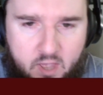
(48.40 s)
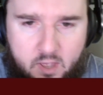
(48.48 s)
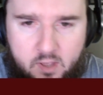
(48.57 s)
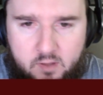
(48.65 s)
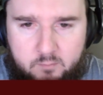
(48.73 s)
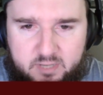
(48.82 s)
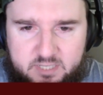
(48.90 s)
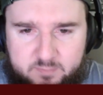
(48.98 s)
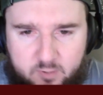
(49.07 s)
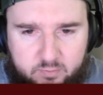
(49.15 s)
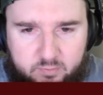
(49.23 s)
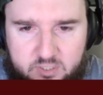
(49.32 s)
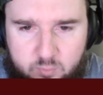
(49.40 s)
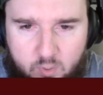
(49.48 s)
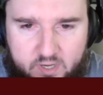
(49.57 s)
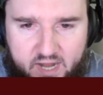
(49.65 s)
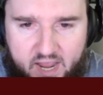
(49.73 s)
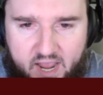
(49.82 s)
Pittsburgh plus
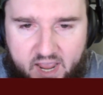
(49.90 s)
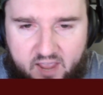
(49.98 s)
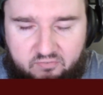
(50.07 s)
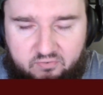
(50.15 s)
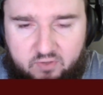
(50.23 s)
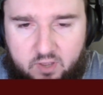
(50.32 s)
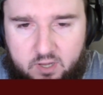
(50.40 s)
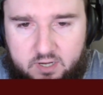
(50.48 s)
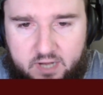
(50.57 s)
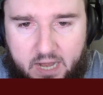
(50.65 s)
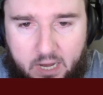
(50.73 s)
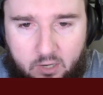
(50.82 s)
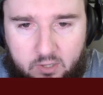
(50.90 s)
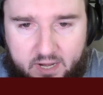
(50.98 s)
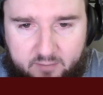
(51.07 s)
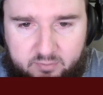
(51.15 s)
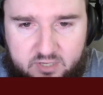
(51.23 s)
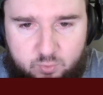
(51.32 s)
1.5,
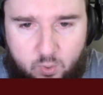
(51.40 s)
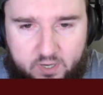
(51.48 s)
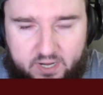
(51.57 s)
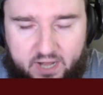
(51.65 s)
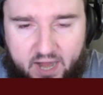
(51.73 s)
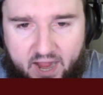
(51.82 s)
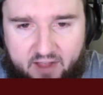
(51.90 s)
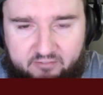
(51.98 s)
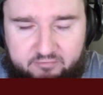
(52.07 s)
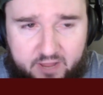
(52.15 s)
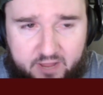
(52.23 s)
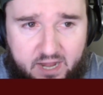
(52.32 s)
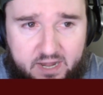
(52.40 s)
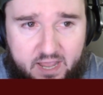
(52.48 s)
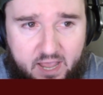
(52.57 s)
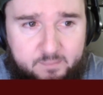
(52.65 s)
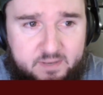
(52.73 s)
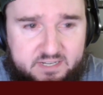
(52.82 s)
Carolina plus 1.5, and
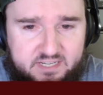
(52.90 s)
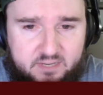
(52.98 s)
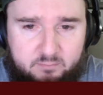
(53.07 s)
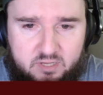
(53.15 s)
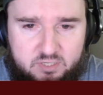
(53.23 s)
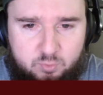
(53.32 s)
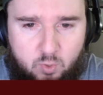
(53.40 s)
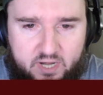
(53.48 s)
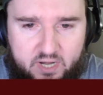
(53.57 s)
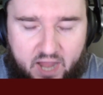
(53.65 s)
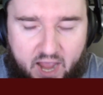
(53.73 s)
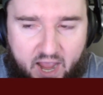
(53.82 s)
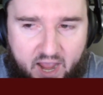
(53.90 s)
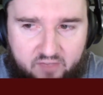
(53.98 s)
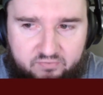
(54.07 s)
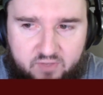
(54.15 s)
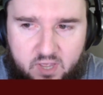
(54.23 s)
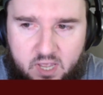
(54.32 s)
Edmonton plus
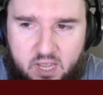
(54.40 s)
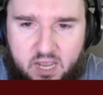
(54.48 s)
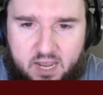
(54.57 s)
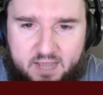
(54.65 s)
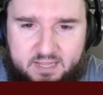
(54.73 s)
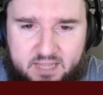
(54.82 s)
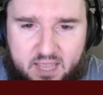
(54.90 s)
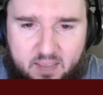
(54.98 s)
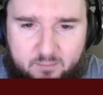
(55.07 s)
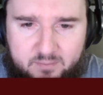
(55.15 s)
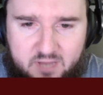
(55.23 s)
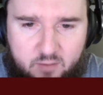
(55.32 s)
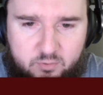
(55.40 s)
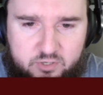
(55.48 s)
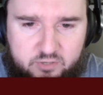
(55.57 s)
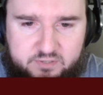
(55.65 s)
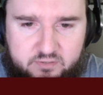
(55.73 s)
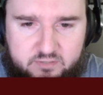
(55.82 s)
1.5. And then the NBA will
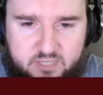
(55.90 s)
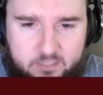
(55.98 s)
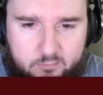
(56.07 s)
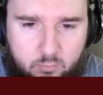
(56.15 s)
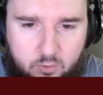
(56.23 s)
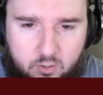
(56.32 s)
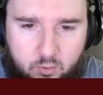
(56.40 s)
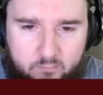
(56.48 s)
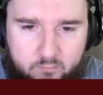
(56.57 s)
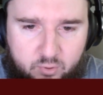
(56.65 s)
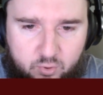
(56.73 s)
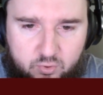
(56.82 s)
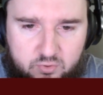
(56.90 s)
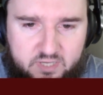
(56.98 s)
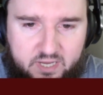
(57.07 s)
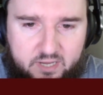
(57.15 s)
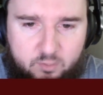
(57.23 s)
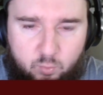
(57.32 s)
do a two-teamer. We're going Bulls
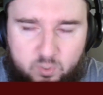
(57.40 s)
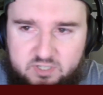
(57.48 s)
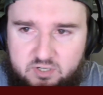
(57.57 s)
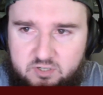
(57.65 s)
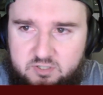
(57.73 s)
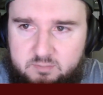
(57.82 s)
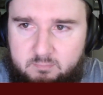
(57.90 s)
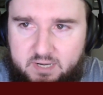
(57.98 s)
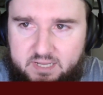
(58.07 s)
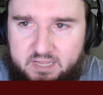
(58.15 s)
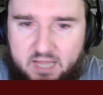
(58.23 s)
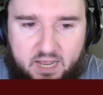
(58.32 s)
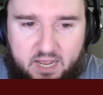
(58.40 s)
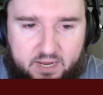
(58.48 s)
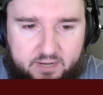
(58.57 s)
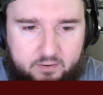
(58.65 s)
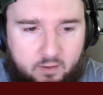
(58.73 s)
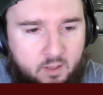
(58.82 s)
and Wizards money
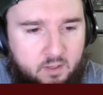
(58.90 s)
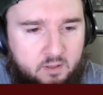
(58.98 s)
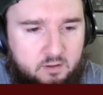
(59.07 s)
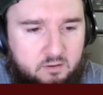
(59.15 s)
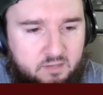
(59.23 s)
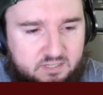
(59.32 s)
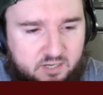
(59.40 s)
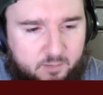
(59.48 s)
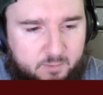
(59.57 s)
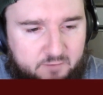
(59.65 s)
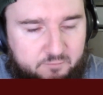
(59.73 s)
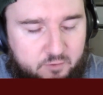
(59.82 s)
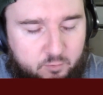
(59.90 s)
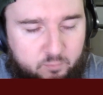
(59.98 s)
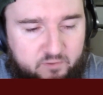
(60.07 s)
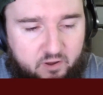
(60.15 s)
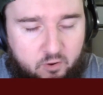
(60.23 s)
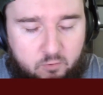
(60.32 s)
line. And that's going to be it for the
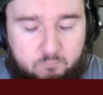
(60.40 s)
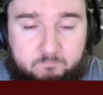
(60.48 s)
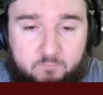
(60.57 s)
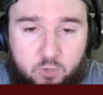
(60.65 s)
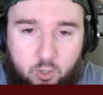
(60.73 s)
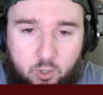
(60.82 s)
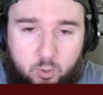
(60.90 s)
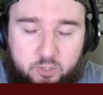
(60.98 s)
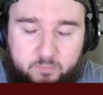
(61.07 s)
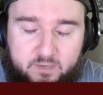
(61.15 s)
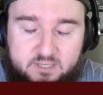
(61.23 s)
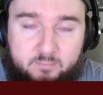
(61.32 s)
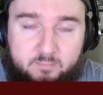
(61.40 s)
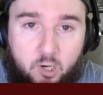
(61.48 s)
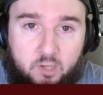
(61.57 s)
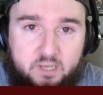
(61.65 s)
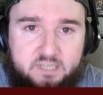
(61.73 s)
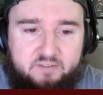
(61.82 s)
video. Good your picks and
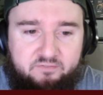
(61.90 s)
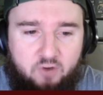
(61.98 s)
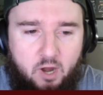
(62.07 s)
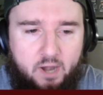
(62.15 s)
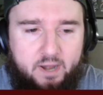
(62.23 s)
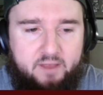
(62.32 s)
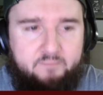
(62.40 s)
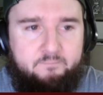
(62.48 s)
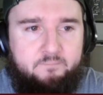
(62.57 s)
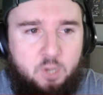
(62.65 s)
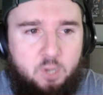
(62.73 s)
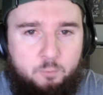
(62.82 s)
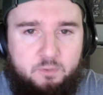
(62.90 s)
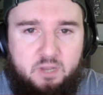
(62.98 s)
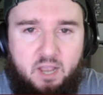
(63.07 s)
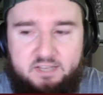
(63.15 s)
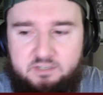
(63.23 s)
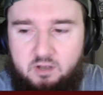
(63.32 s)
parlays on Friday. Hope you
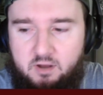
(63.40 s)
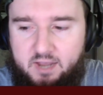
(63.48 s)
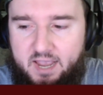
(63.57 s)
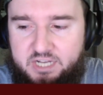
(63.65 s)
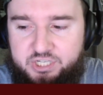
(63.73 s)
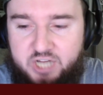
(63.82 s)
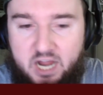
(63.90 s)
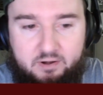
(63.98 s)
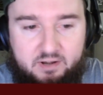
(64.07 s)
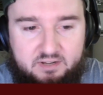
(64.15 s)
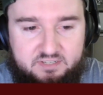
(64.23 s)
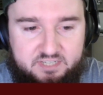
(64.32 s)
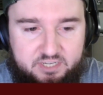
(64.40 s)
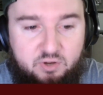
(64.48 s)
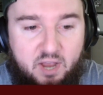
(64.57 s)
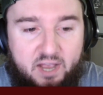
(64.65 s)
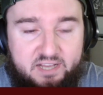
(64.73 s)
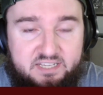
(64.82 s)
guys all cash out, and I'll see you
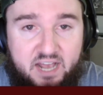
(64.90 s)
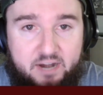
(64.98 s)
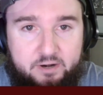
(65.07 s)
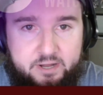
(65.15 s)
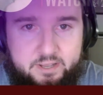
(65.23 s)
guys Saturday.